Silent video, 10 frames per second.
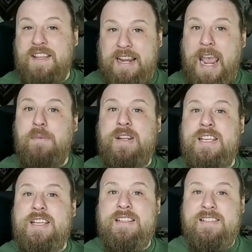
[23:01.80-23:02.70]
captain
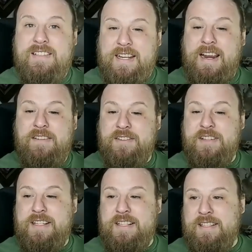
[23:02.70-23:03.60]
he is, the character
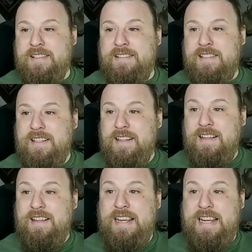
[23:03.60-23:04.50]
he is.
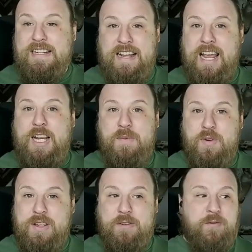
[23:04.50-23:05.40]
He's likable,
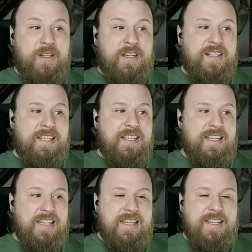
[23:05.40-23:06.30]
he's friendly,
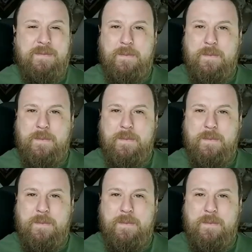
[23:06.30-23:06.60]
he